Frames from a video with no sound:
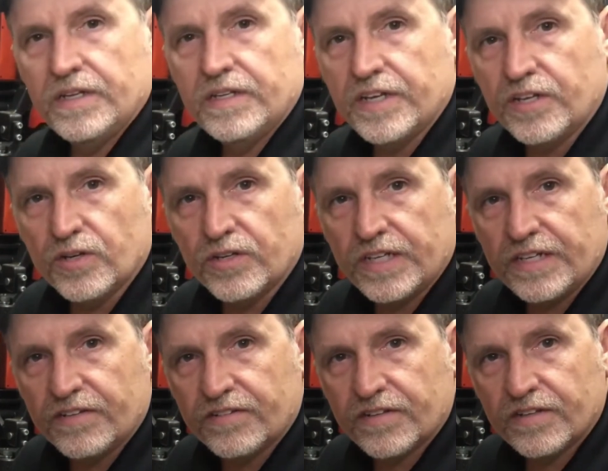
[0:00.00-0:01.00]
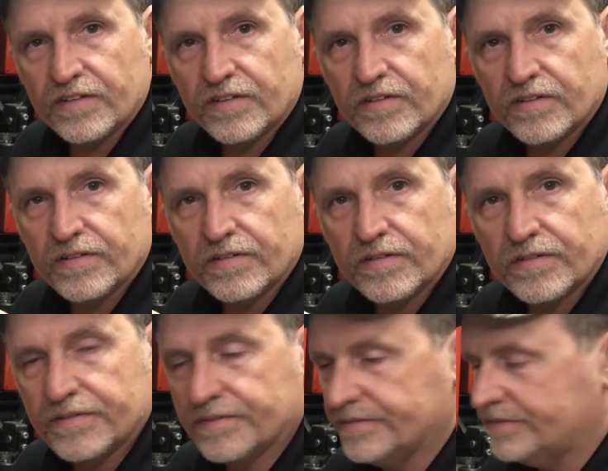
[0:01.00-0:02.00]
Take your disc
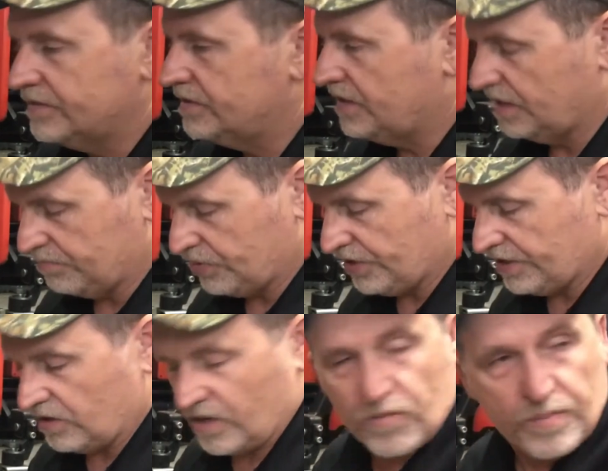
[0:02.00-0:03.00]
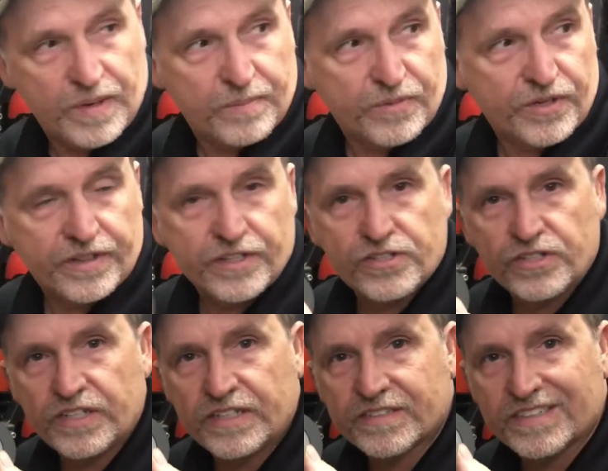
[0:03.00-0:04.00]
and put it on, remembering that your
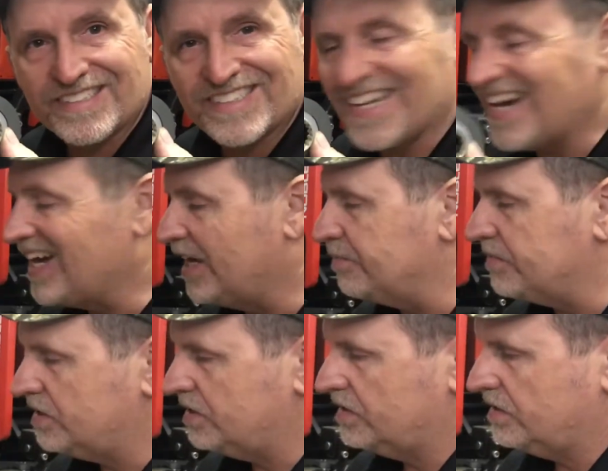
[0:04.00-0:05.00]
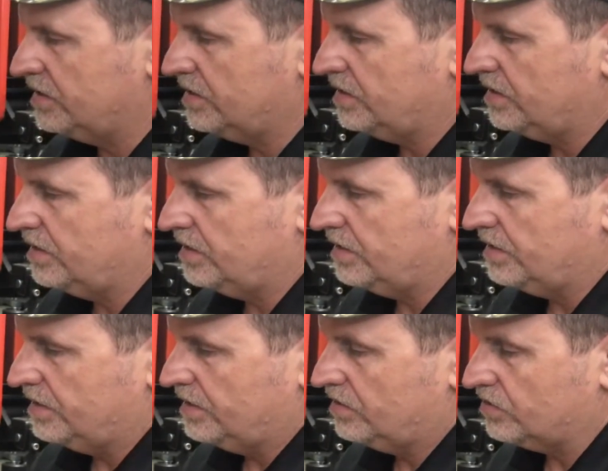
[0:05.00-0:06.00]
disc is timed.
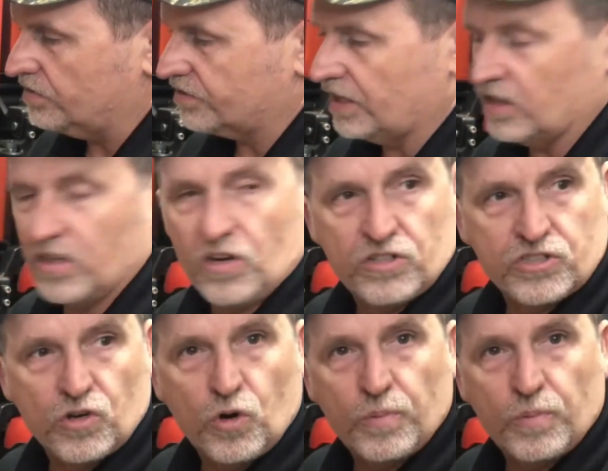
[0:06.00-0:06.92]
So it's got a larger